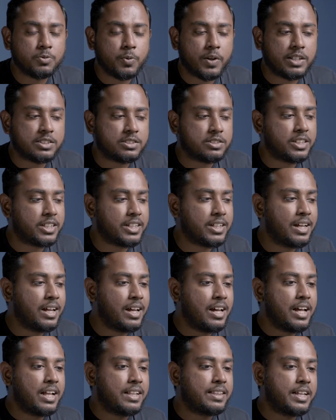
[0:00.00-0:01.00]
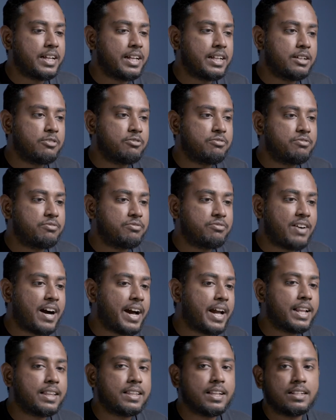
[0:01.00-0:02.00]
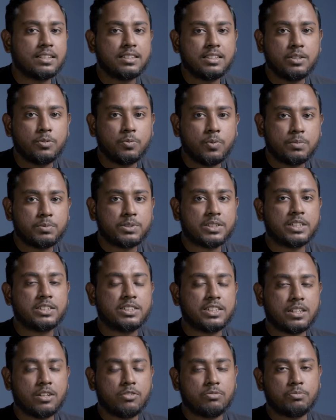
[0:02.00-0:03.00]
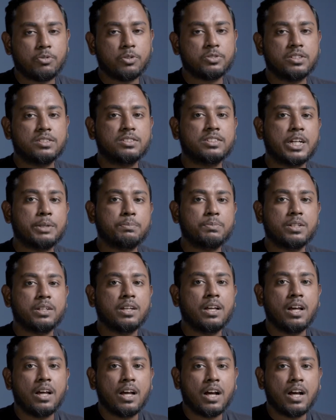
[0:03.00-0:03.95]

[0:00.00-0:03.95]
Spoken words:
whereas they find that the website checkout process can be